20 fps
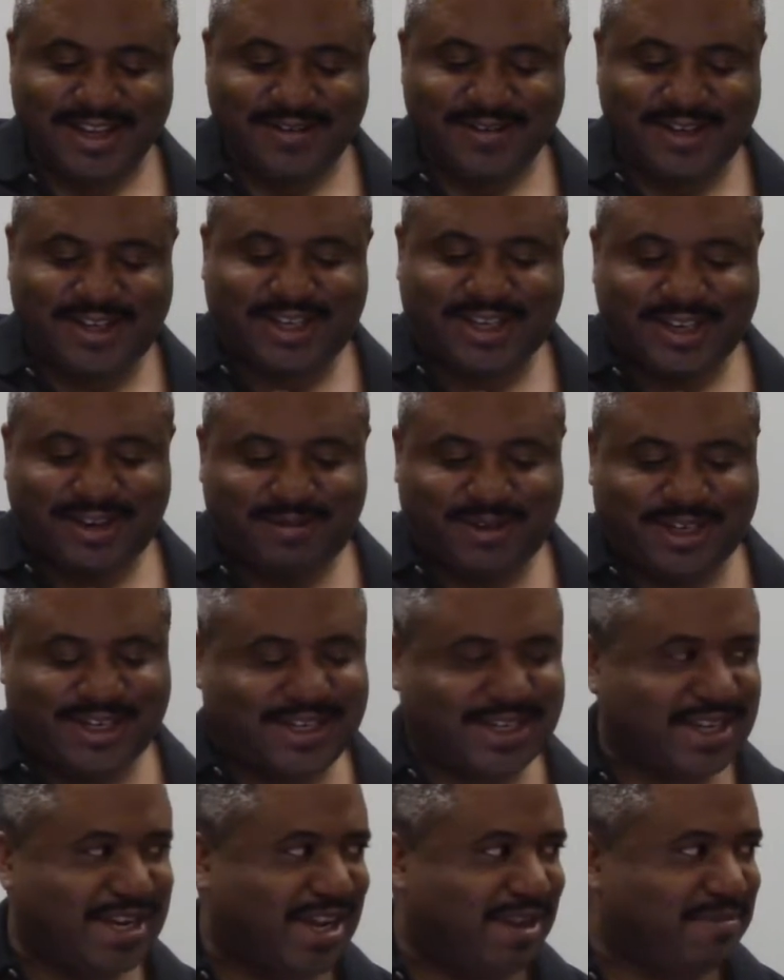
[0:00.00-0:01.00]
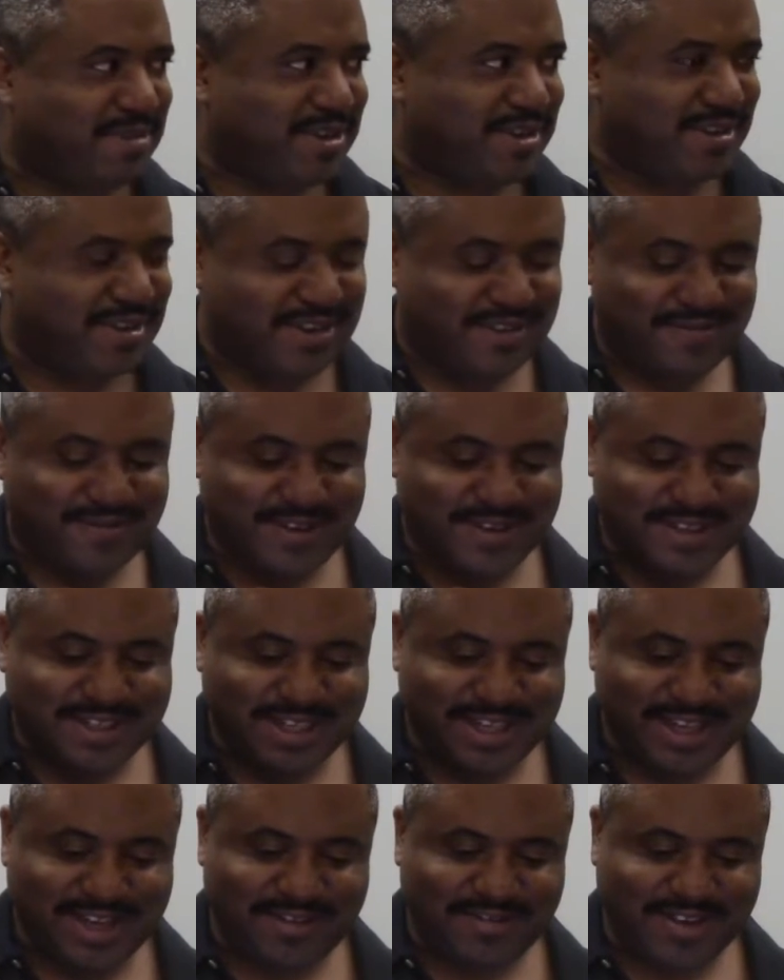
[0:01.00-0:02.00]
Then we jump to verse
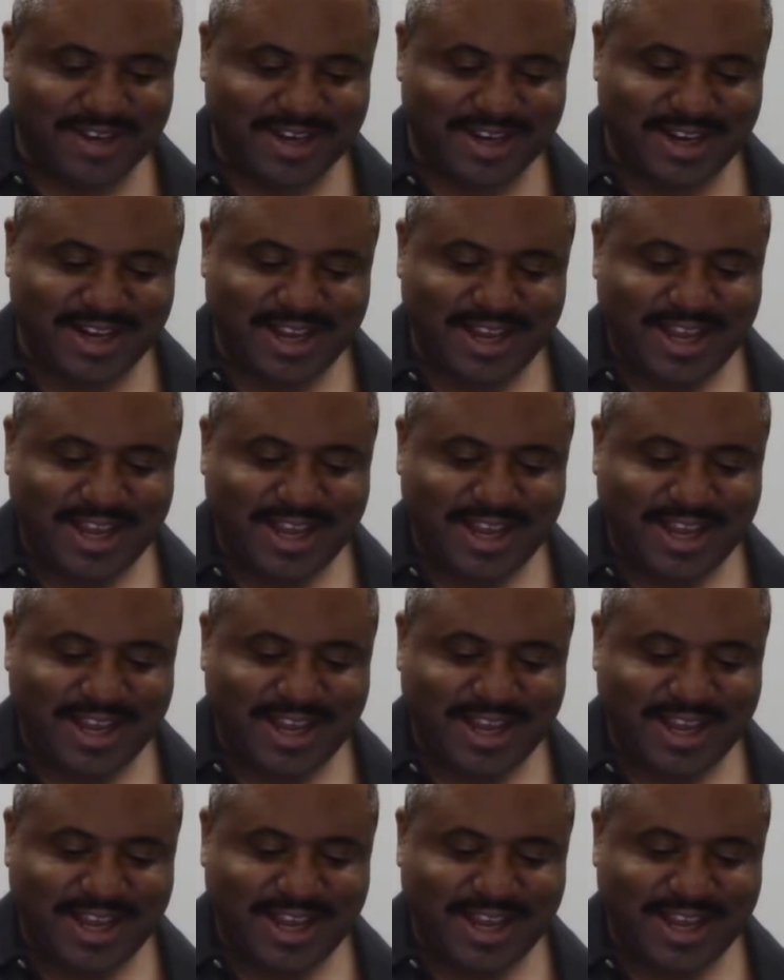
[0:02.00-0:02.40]
11.